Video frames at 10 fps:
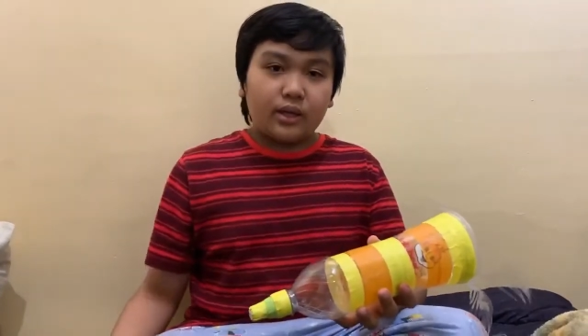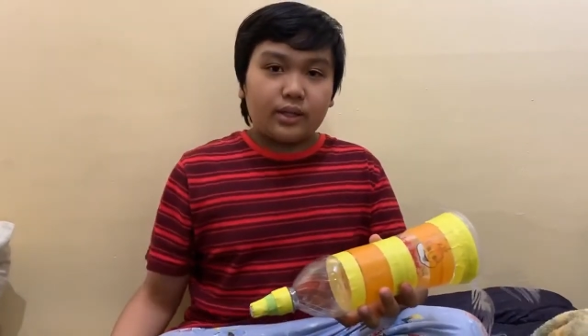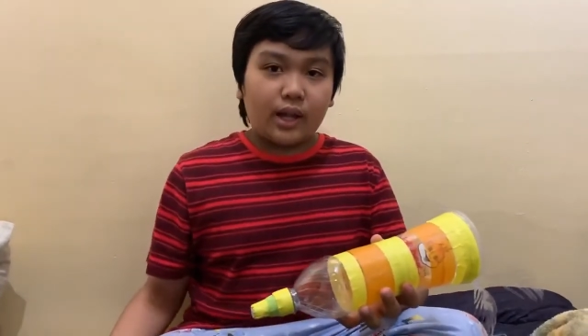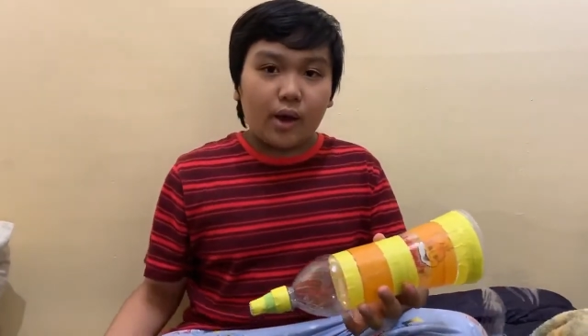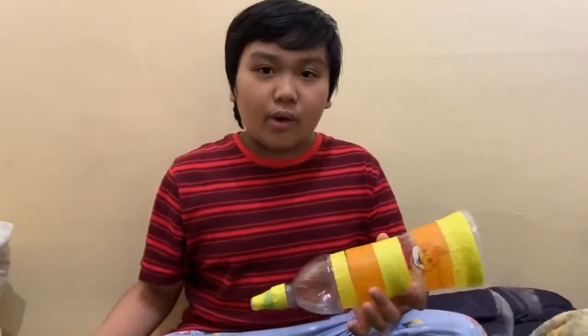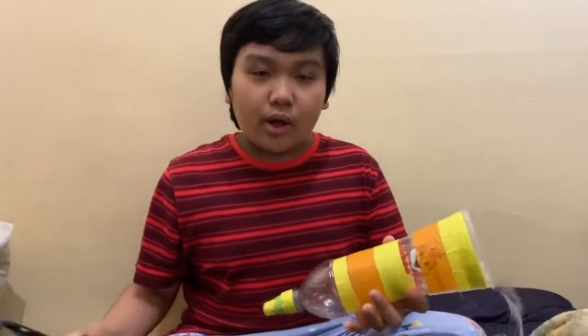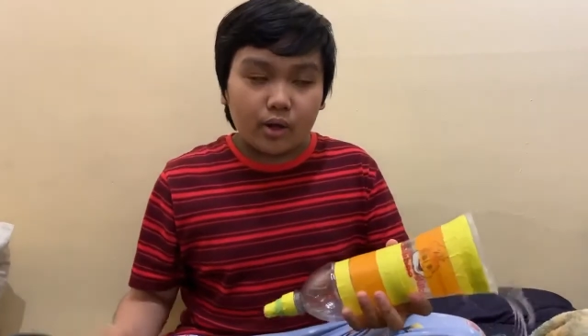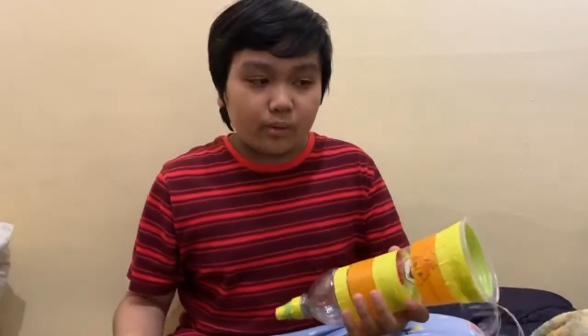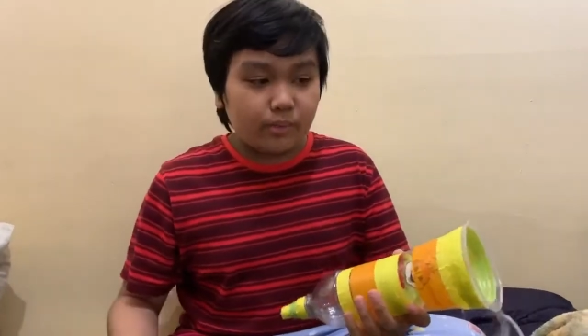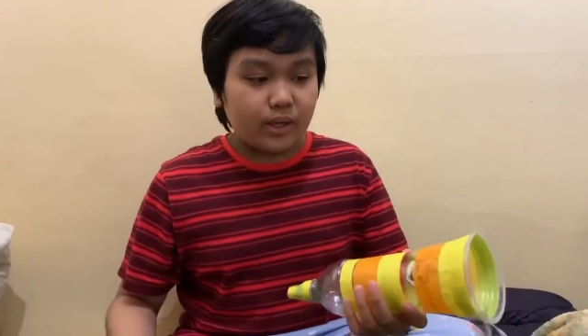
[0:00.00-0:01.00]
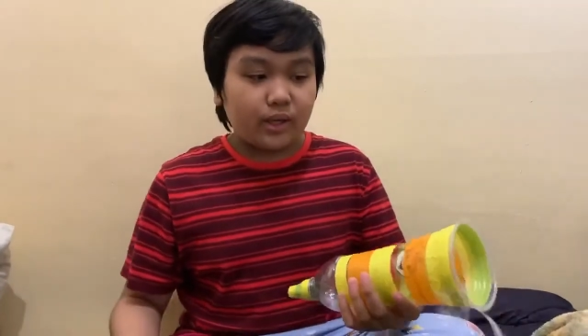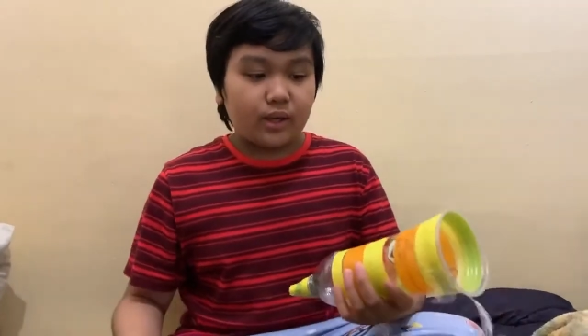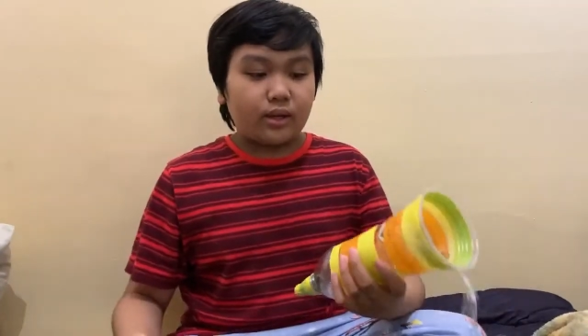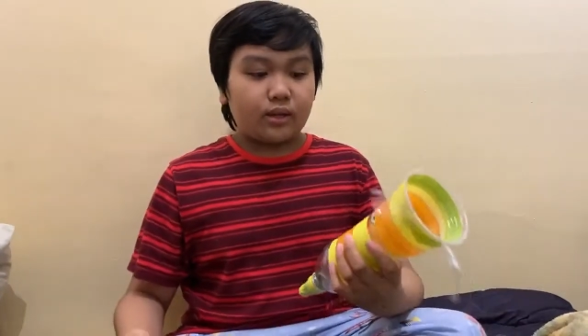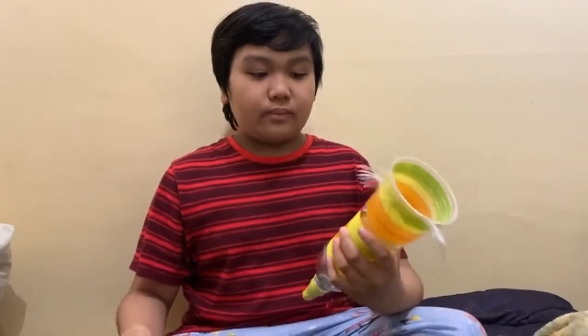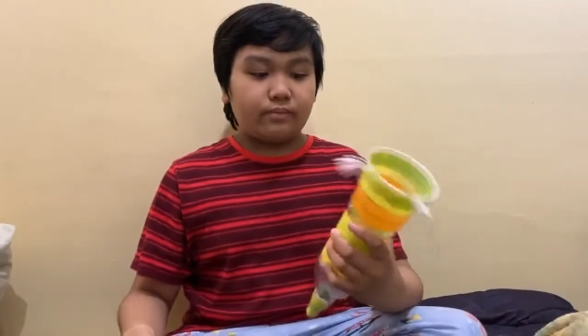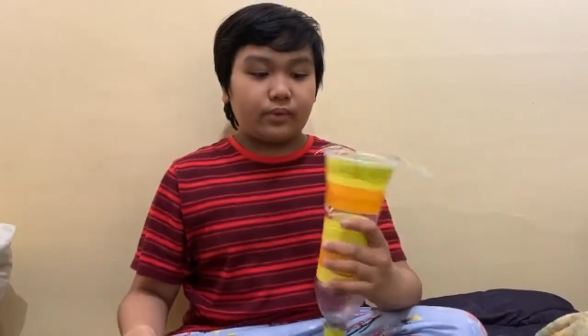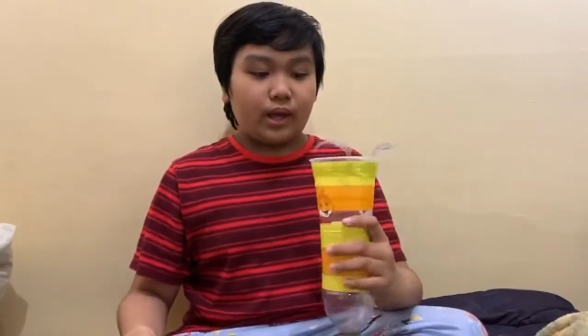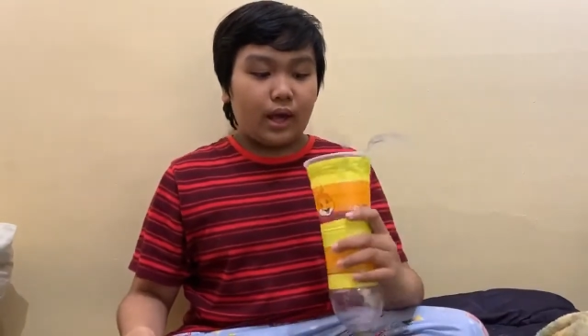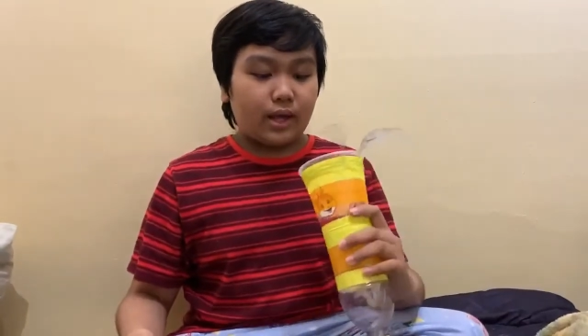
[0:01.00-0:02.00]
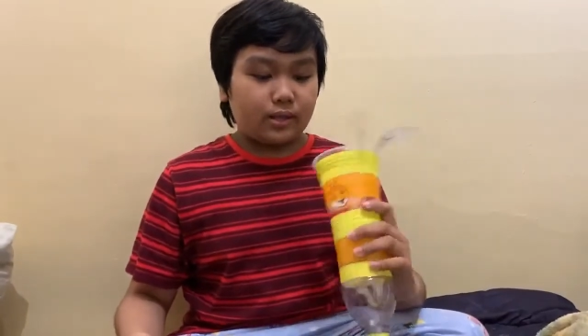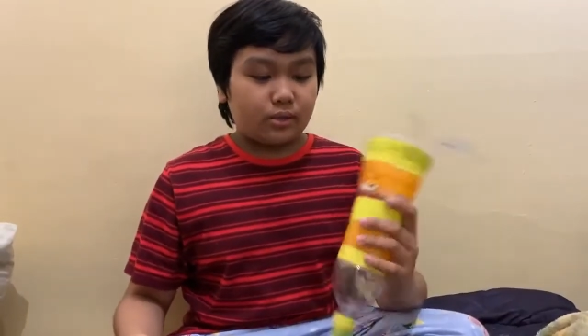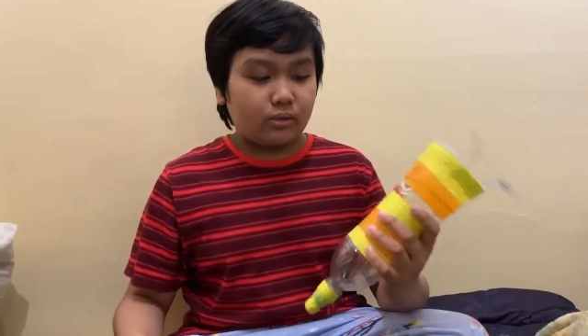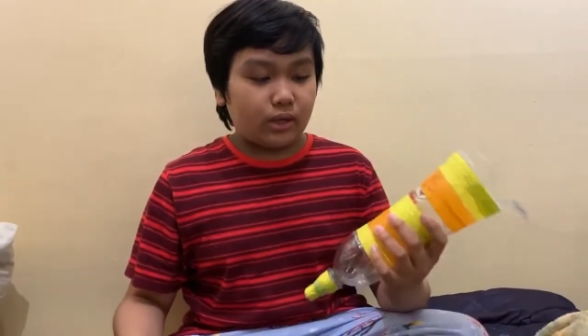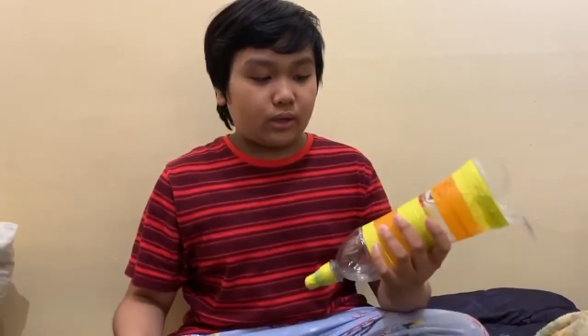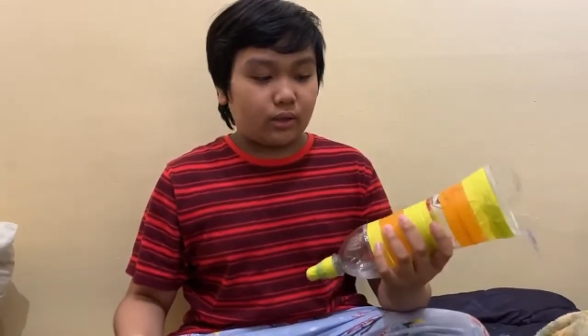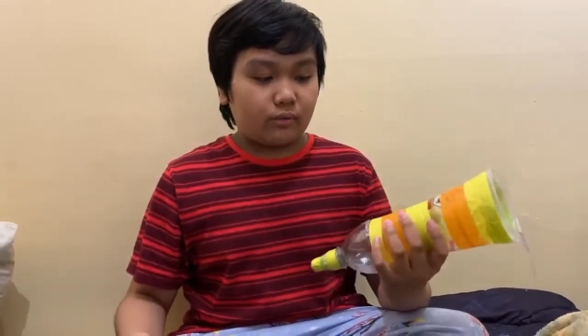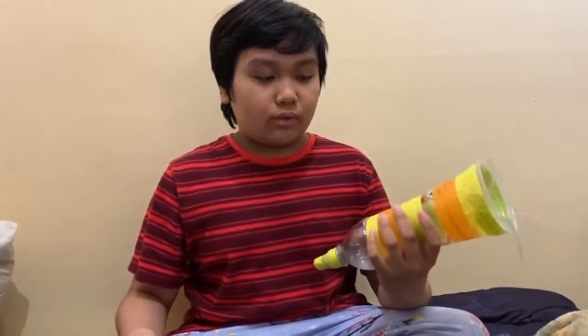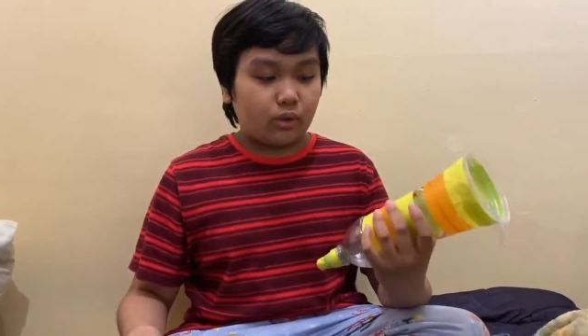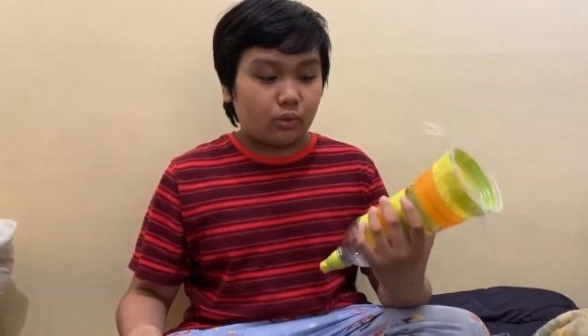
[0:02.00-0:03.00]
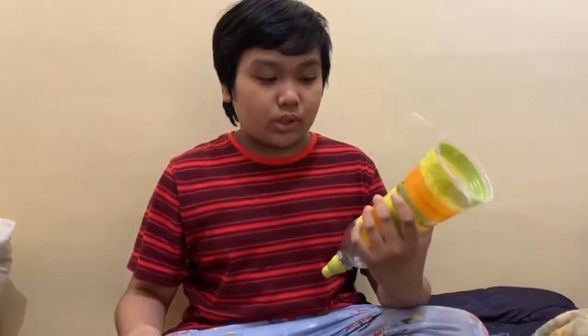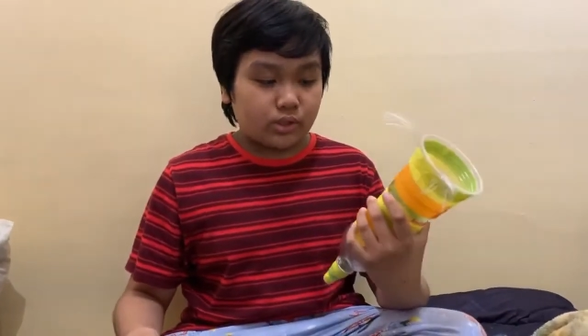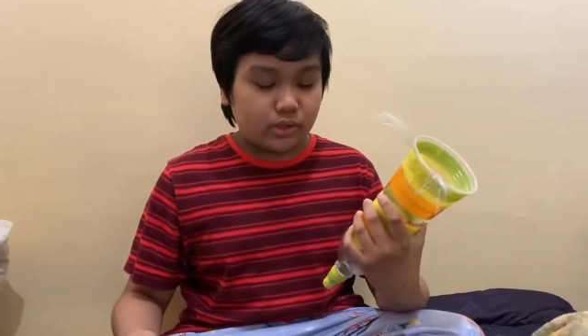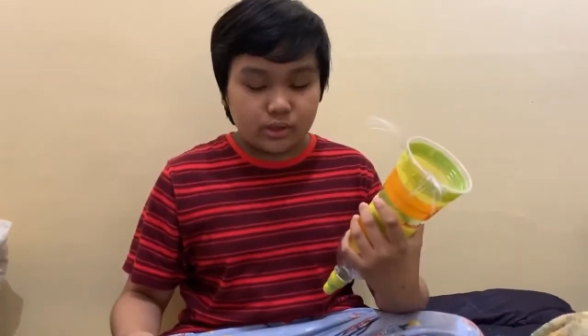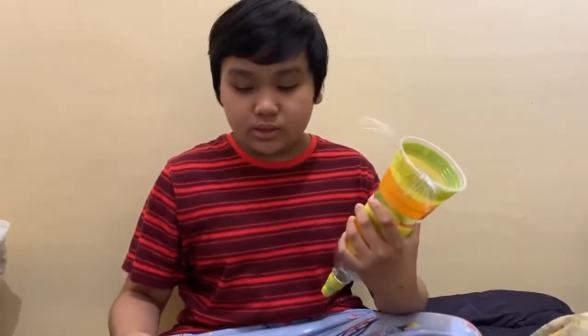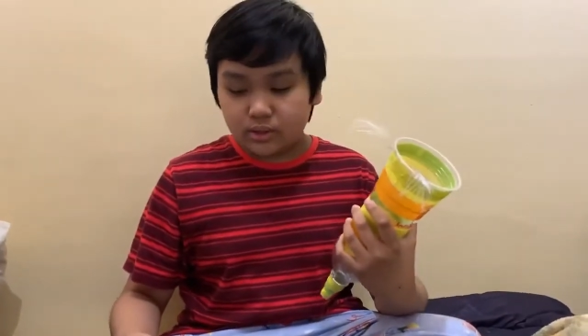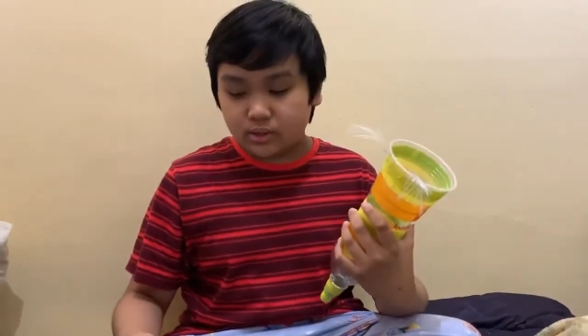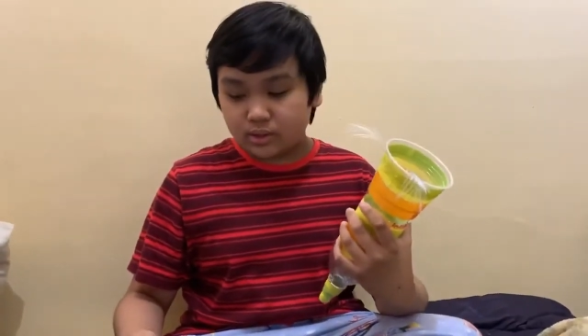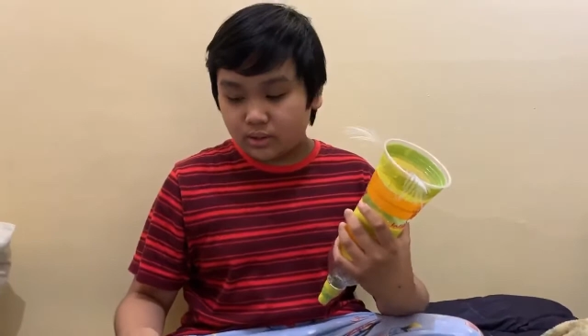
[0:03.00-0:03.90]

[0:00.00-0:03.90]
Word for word: Now I'll be answering a few questions.